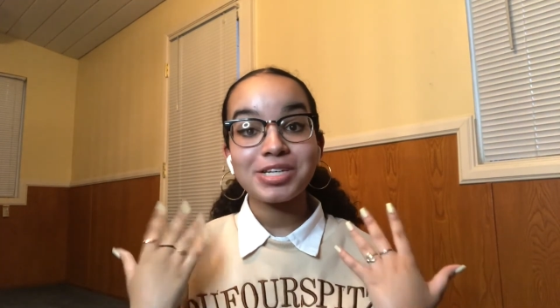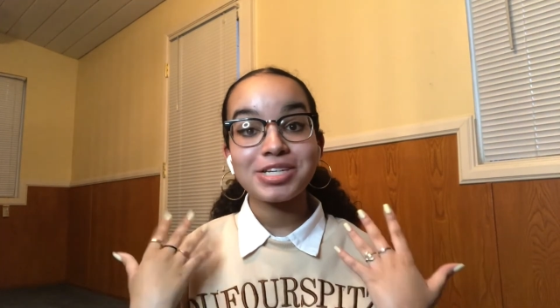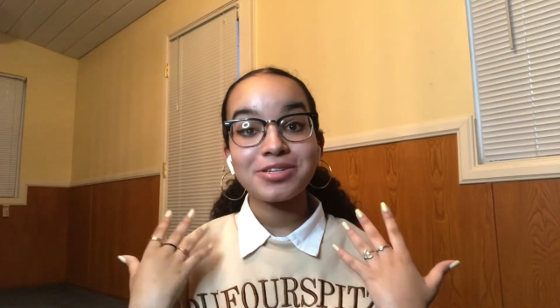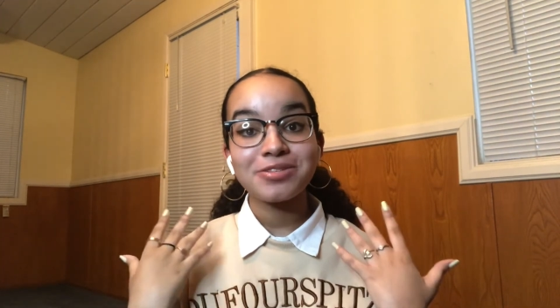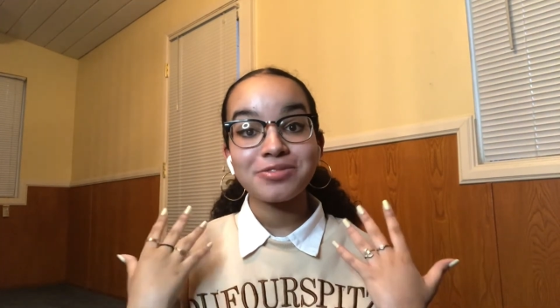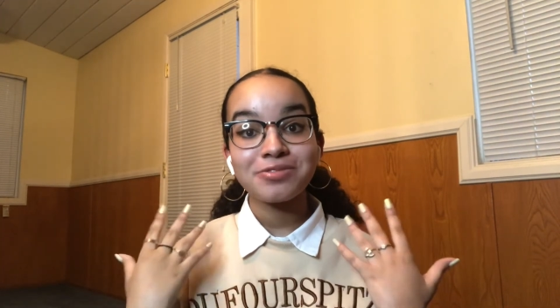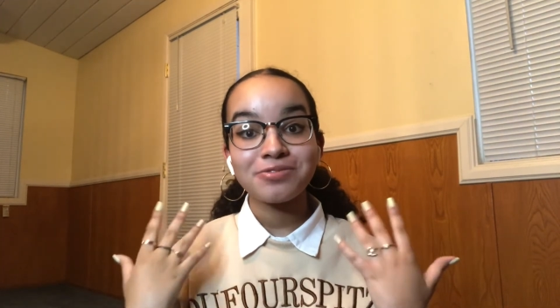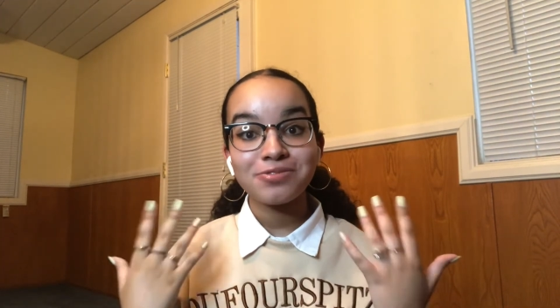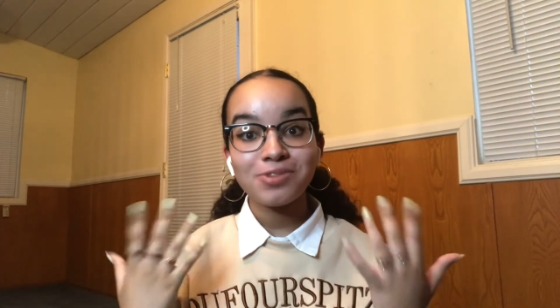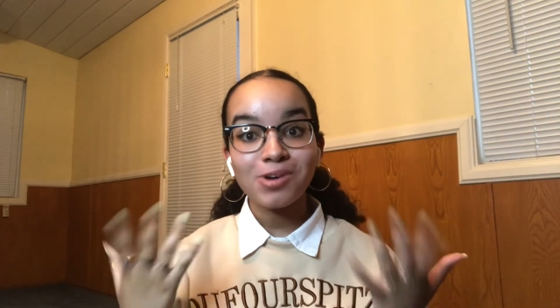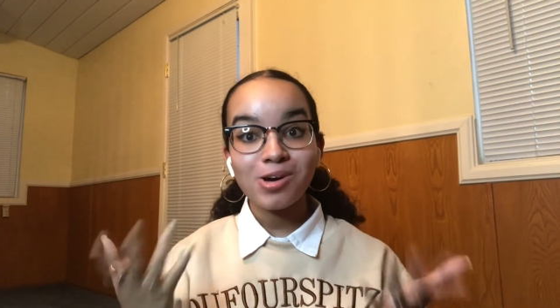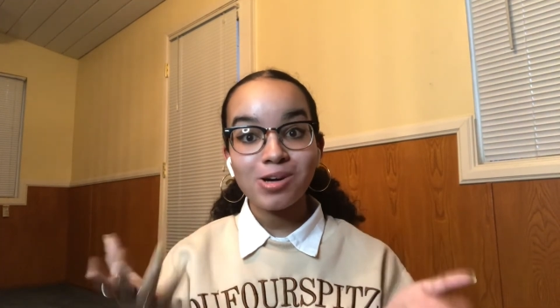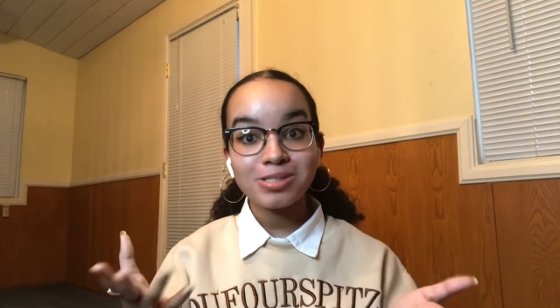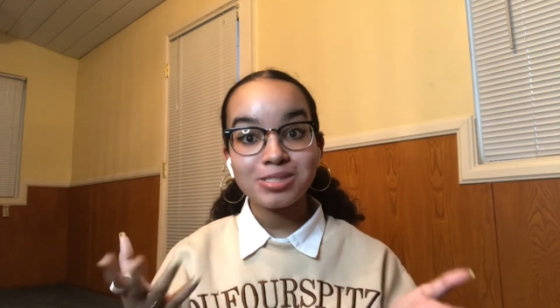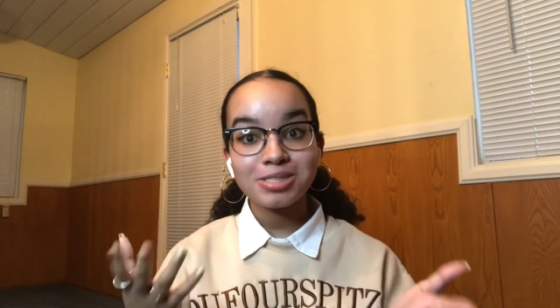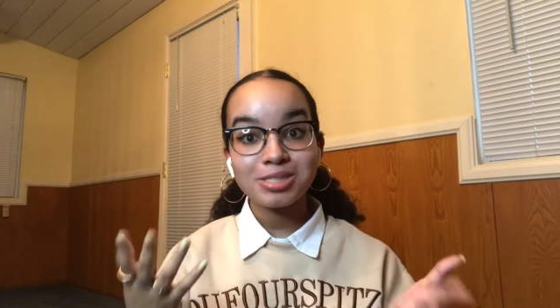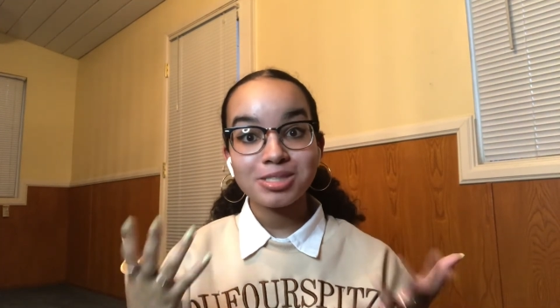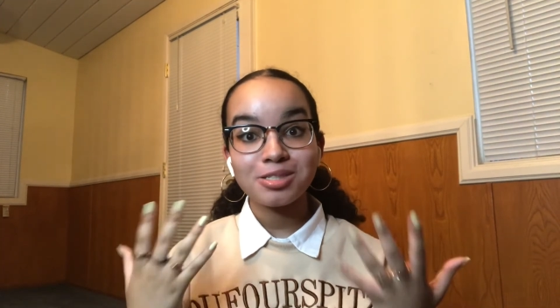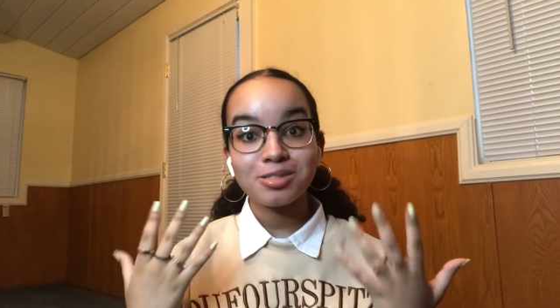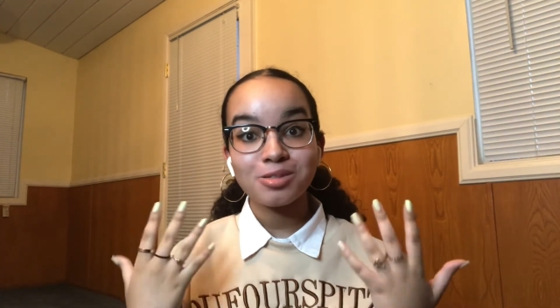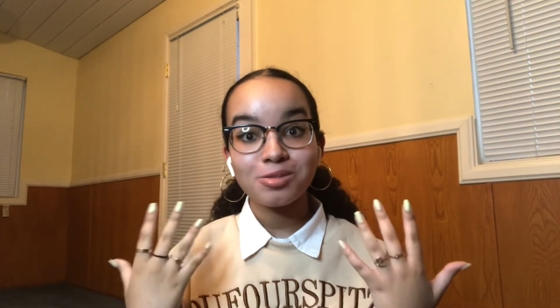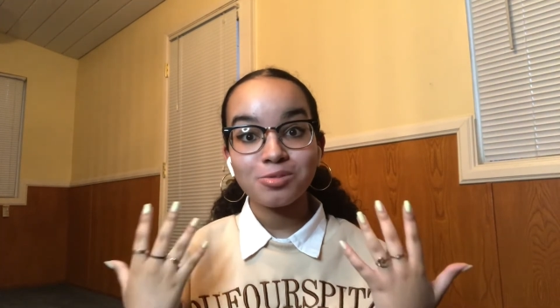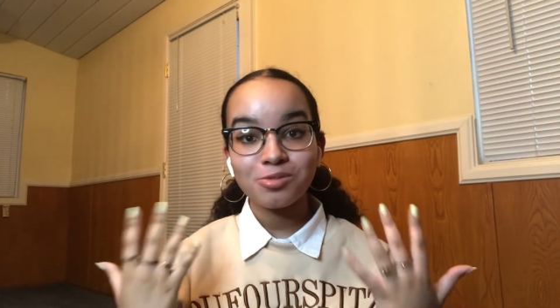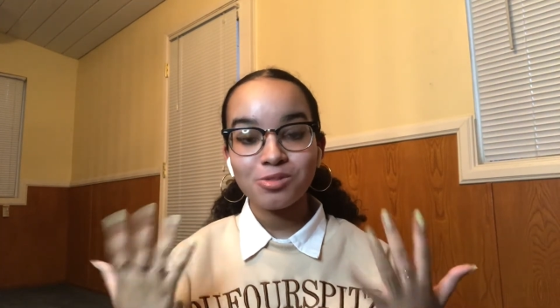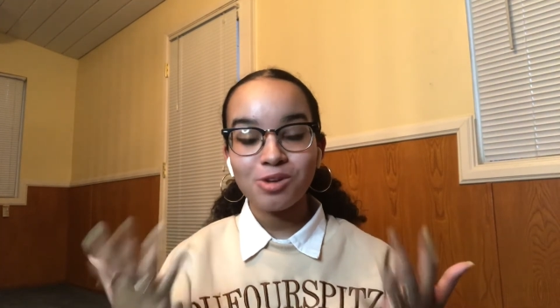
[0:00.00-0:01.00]
falls into the
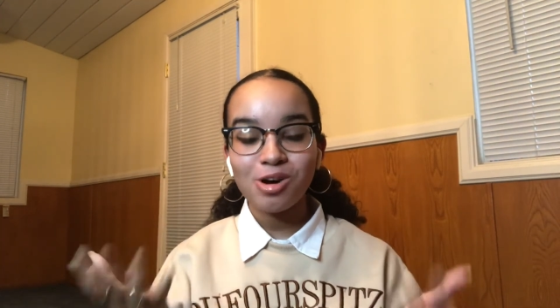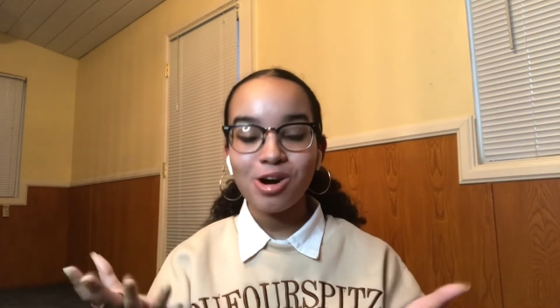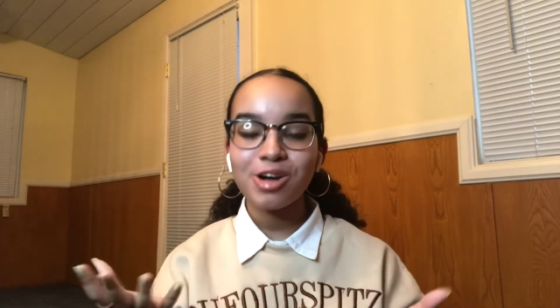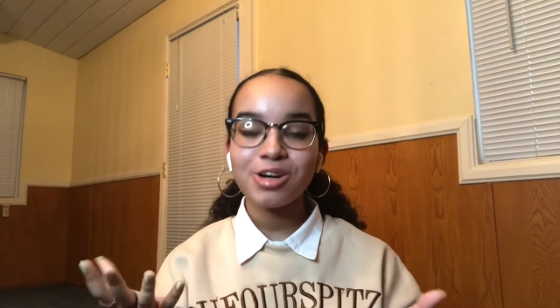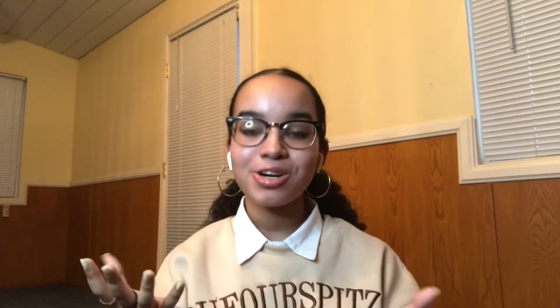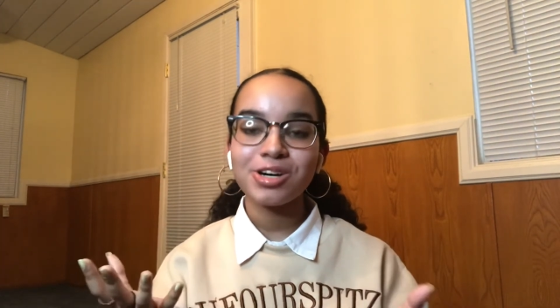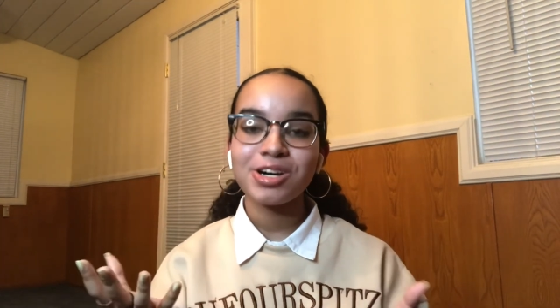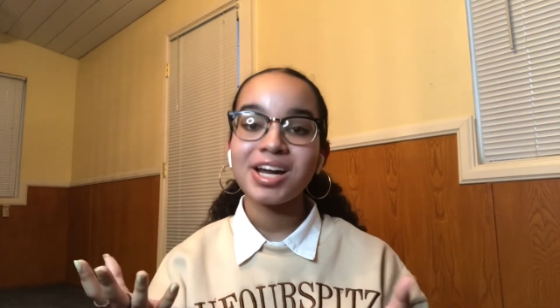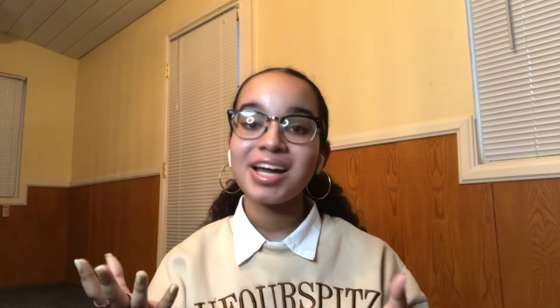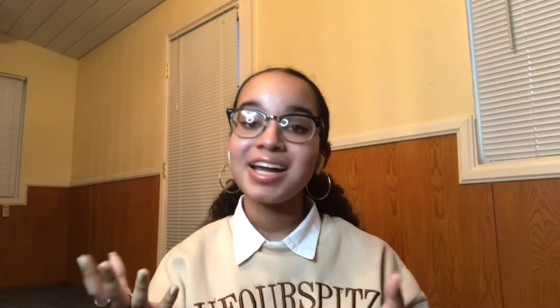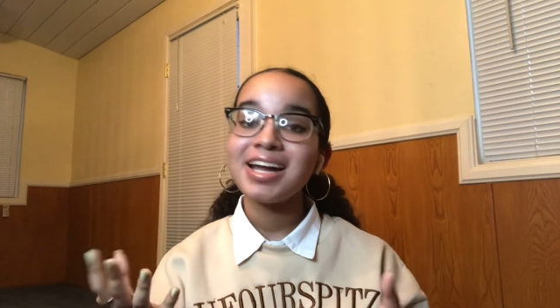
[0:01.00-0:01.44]
water,